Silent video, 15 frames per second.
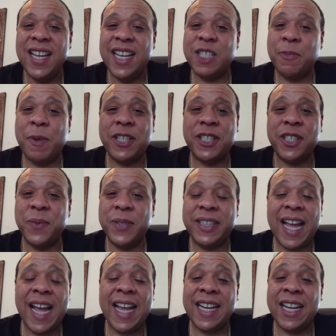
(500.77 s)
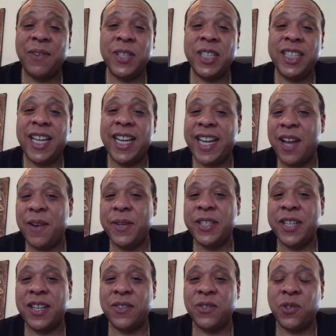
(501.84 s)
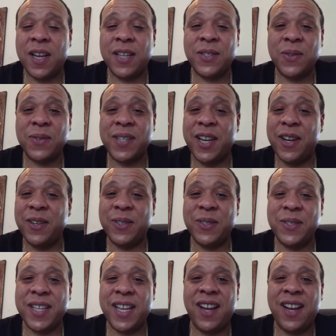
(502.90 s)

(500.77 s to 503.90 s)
especially with that, and I really like how he draws those characters.